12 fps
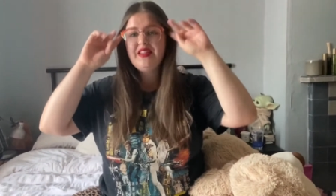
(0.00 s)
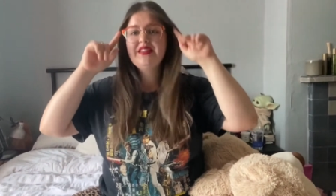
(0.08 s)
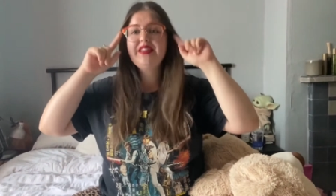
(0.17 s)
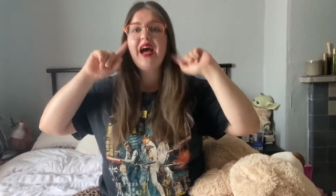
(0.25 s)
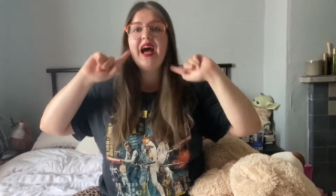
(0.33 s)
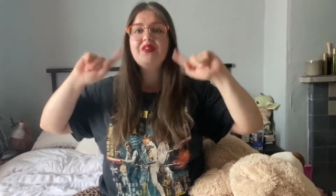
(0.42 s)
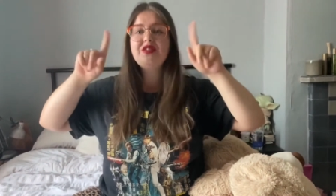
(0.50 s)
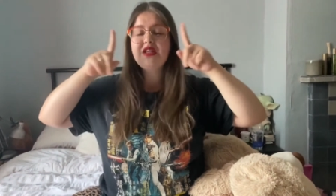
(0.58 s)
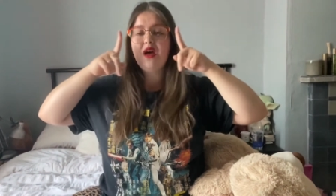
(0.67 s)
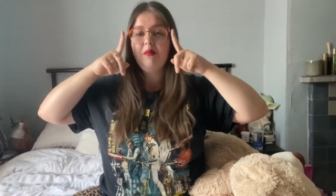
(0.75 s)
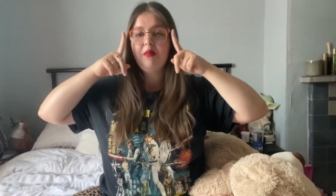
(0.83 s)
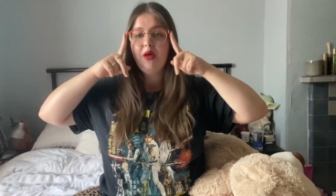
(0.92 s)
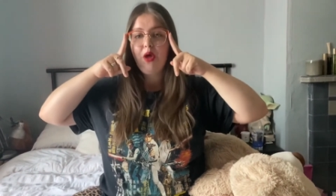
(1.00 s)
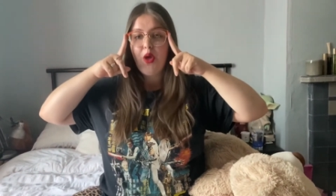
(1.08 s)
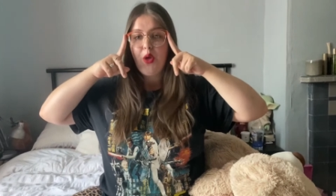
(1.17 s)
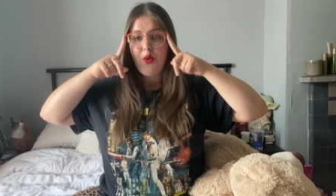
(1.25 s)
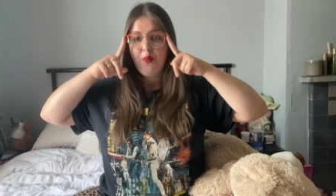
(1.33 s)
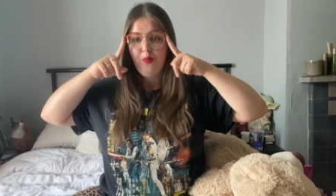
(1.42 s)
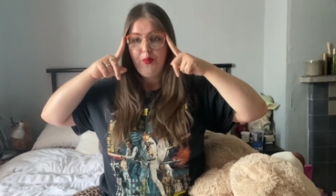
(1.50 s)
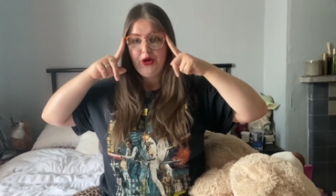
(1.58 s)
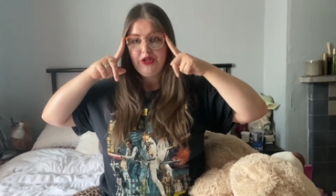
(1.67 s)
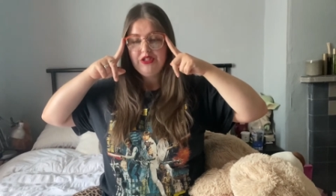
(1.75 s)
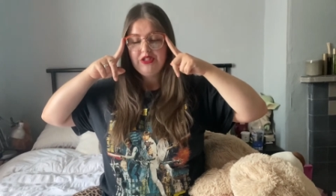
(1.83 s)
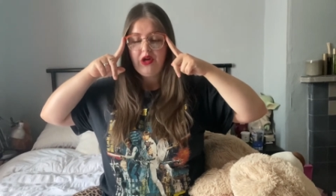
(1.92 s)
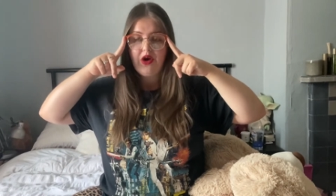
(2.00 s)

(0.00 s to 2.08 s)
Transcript: to have some burnt